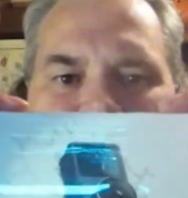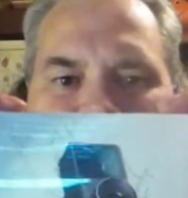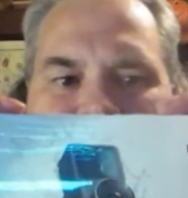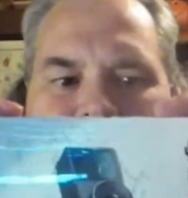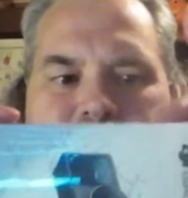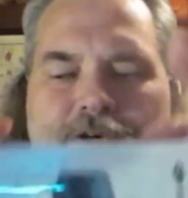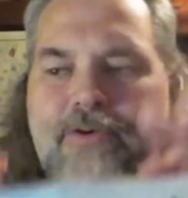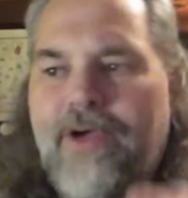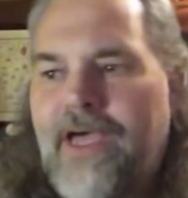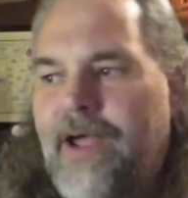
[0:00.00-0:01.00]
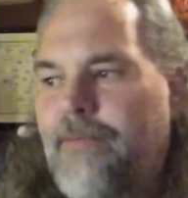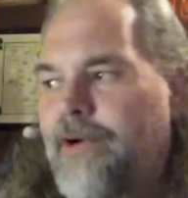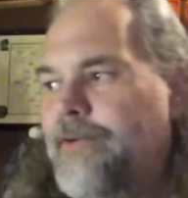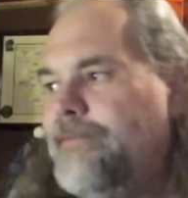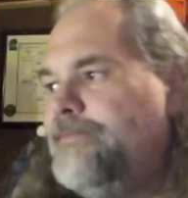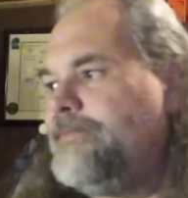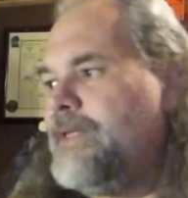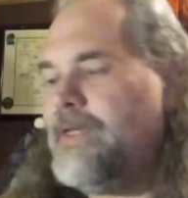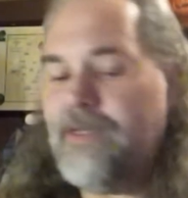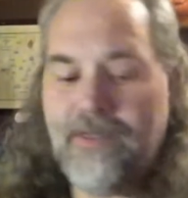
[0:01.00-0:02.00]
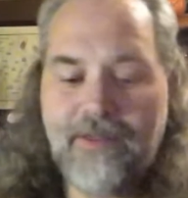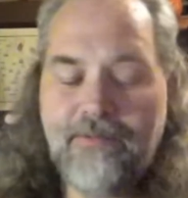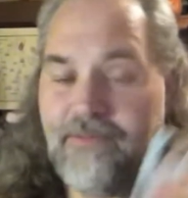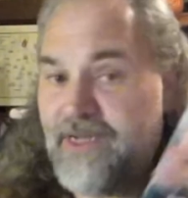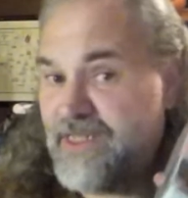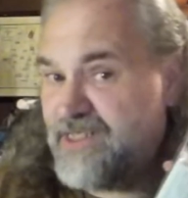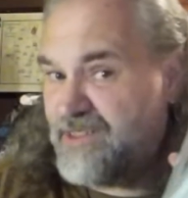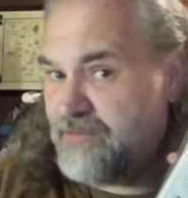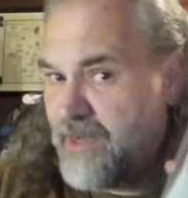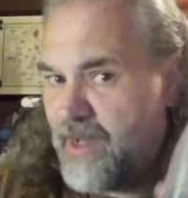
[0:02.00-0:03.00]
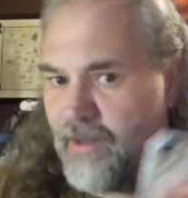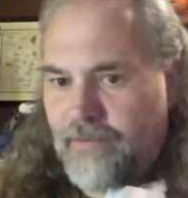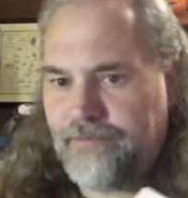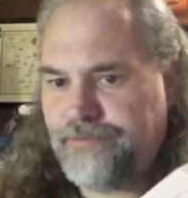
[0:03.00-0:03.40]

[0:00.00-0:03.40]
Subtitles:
looks huge on camera, but it's small.